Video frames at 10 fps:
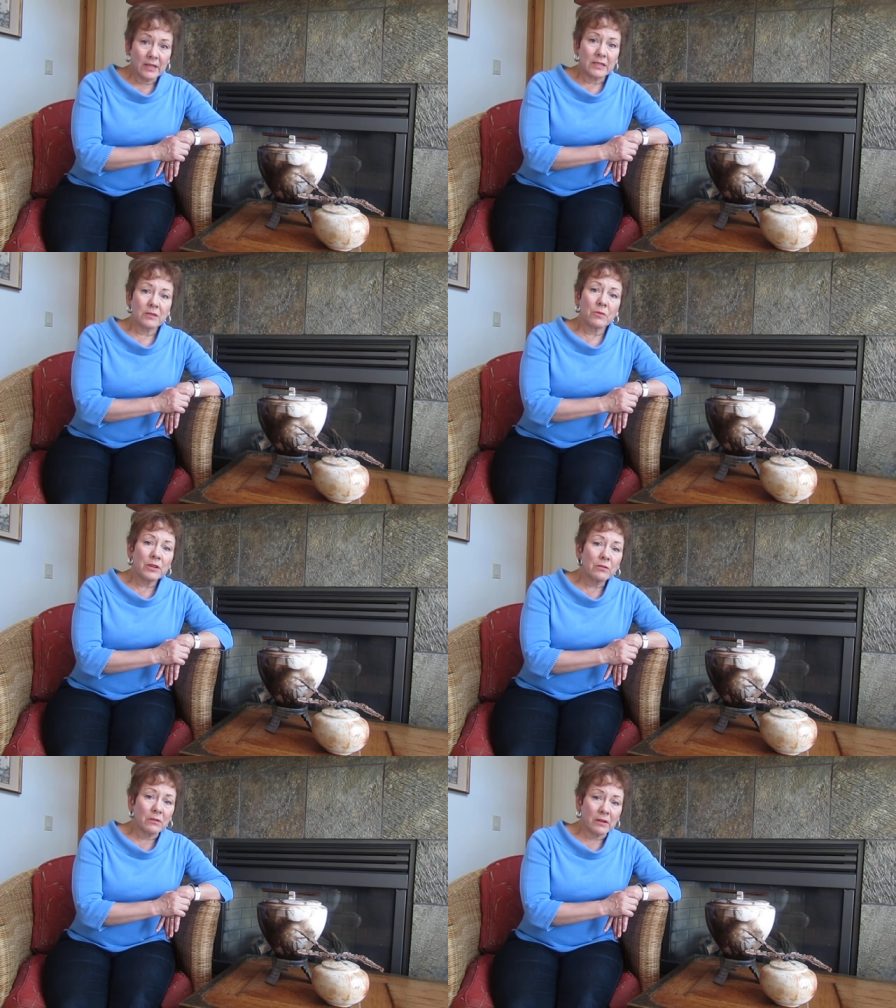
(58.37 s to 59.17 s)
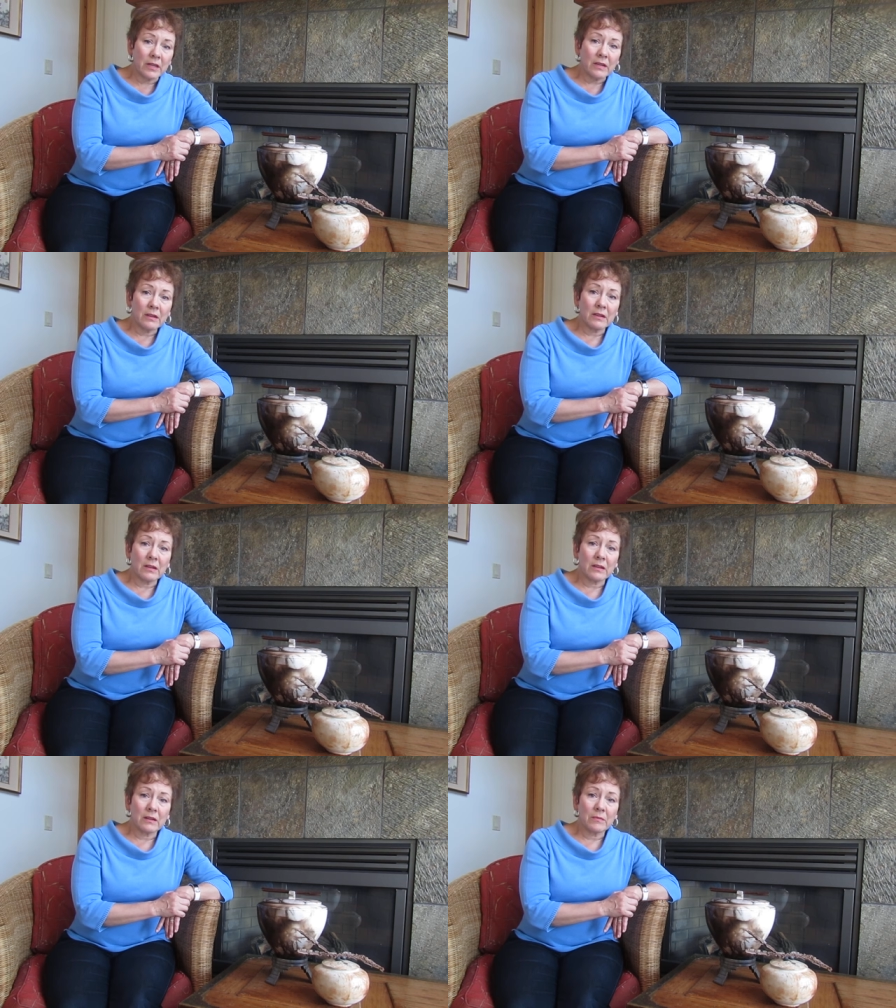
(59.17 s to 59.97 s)
So when you're looking
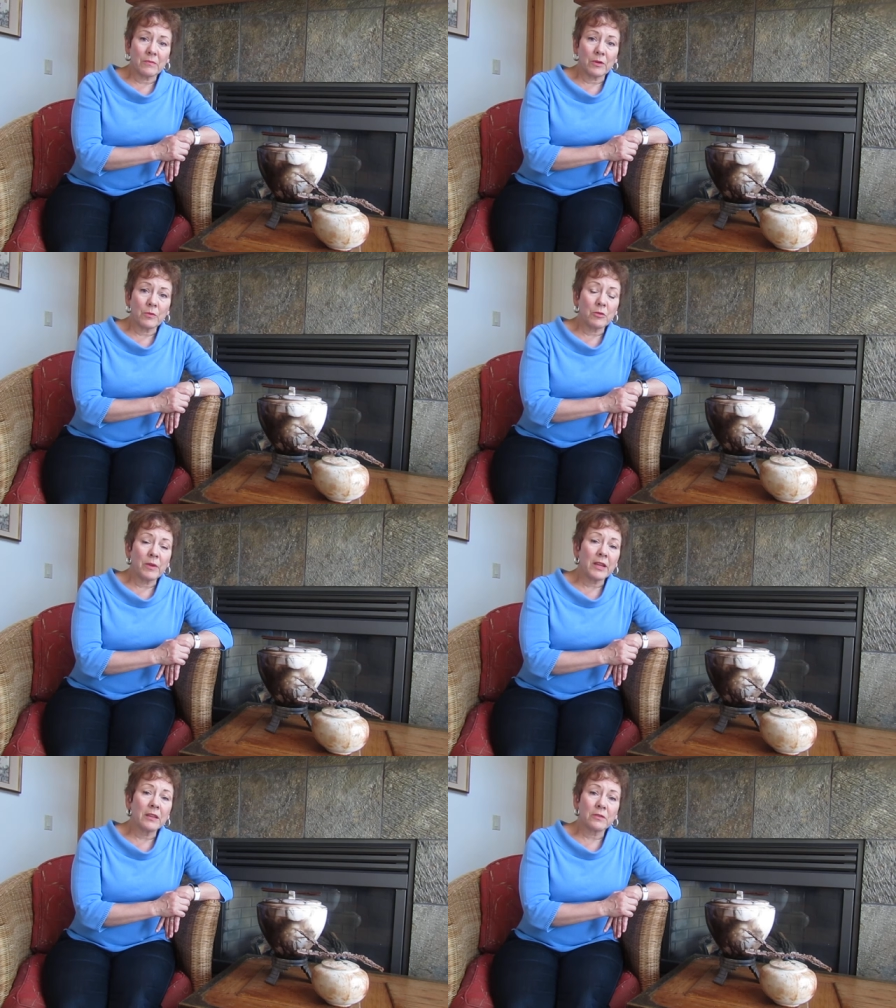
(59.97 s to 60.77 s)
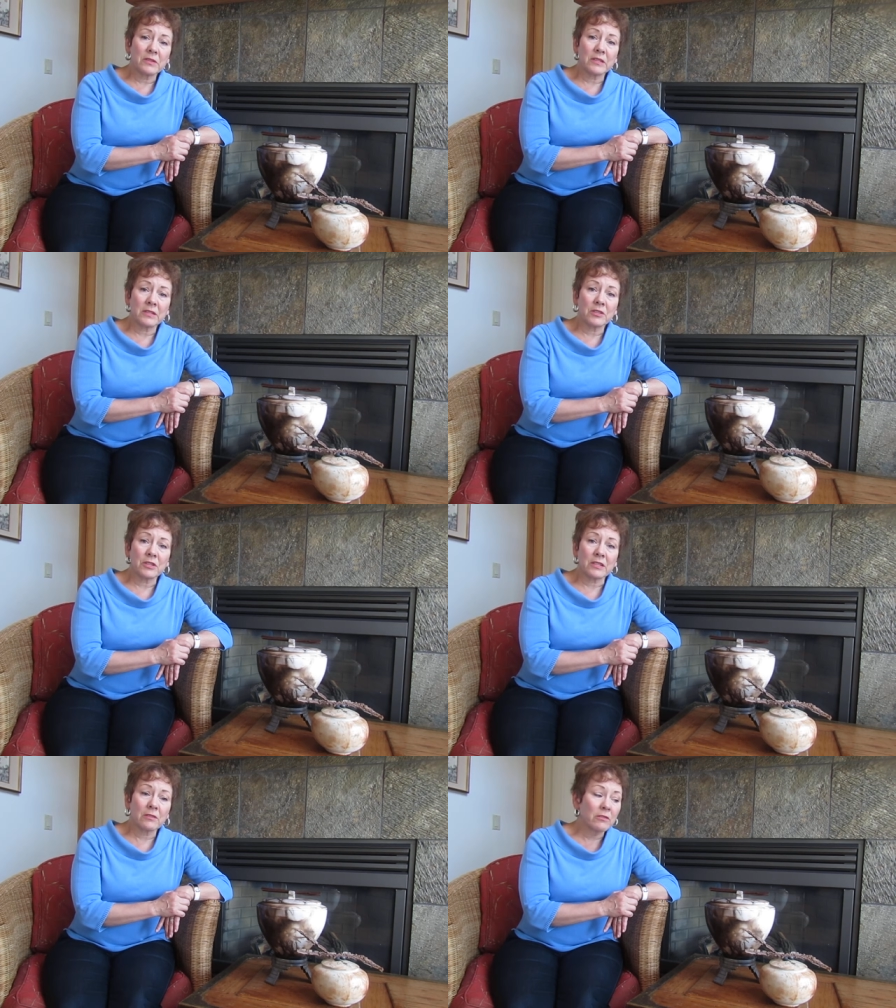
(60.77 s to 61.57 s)
um, and when you're making those
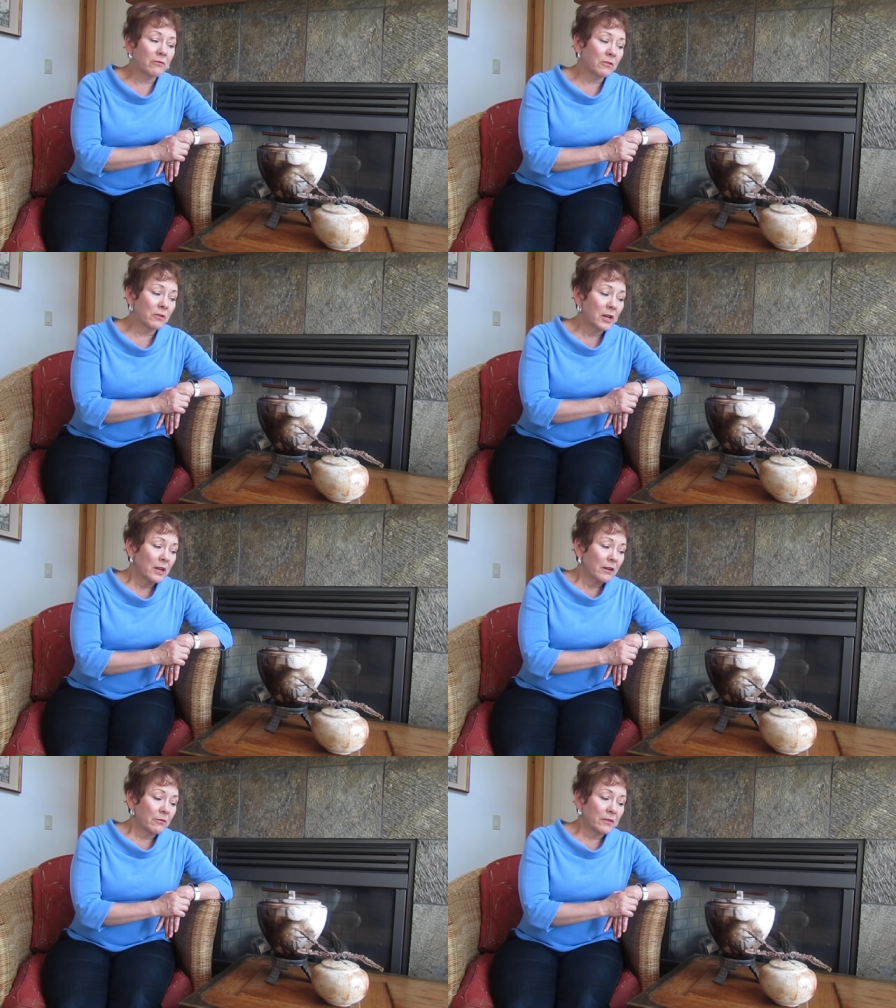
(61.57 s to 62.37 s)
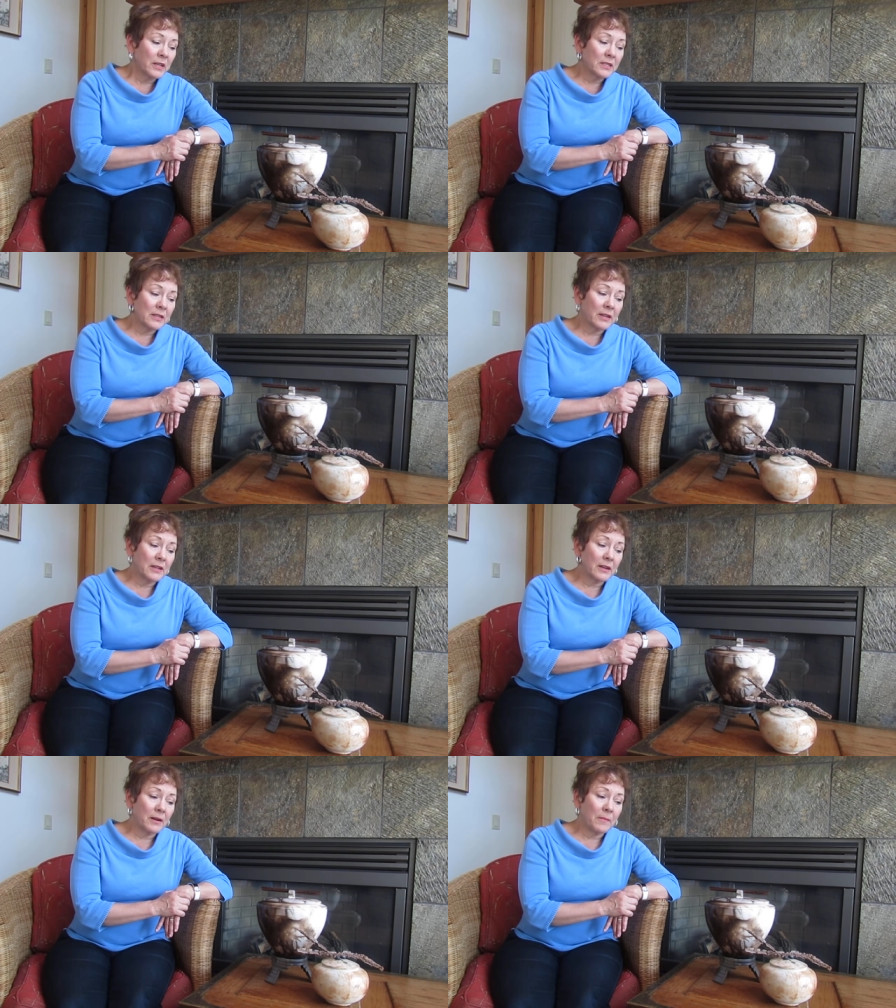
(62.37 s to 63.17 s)
decisions, look for, for things
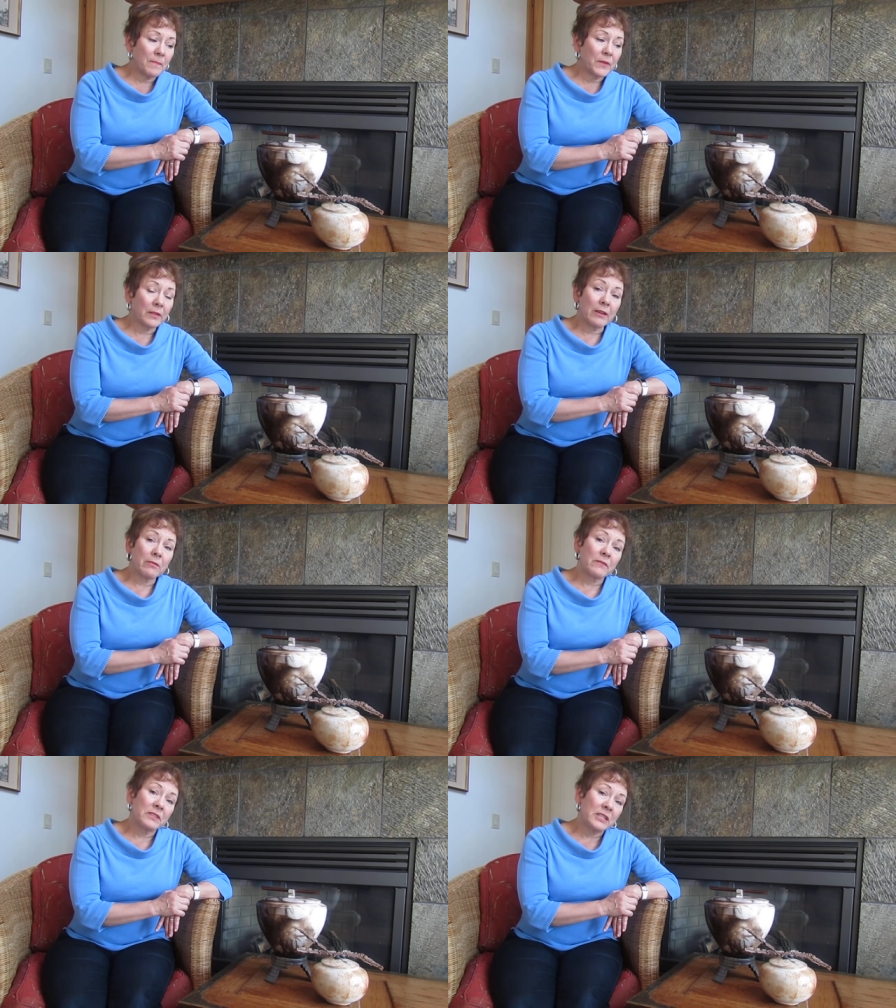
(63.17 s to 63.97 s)
like um, level of